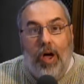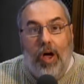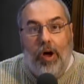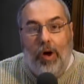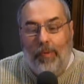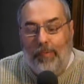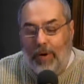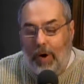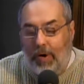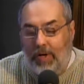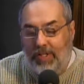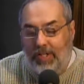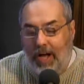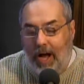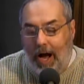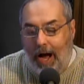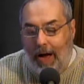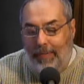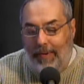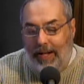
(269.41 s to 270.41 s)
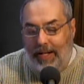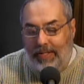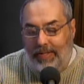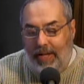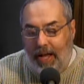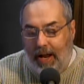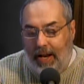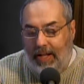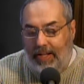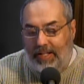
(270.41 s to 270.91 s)
who post comments
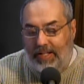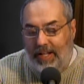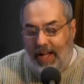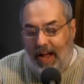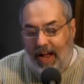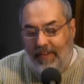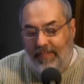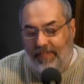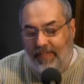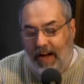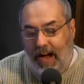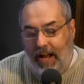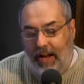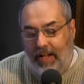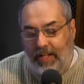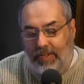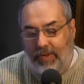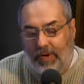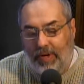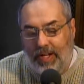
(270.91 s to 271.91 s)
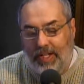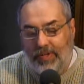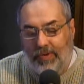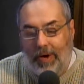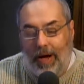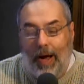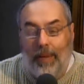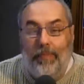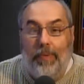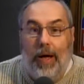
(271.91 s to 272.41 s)
that incite violence or
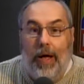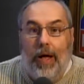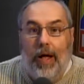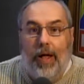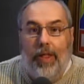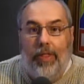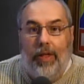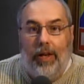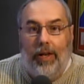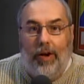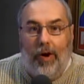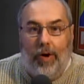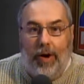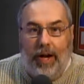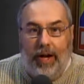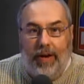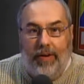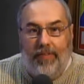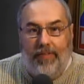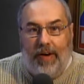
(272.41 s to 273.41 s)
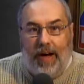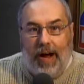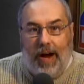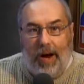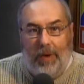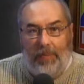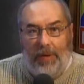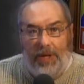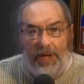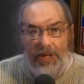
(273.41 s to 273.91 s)
disrupt the learning
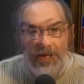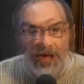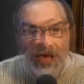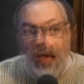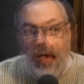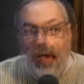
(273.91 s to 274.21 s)
environment.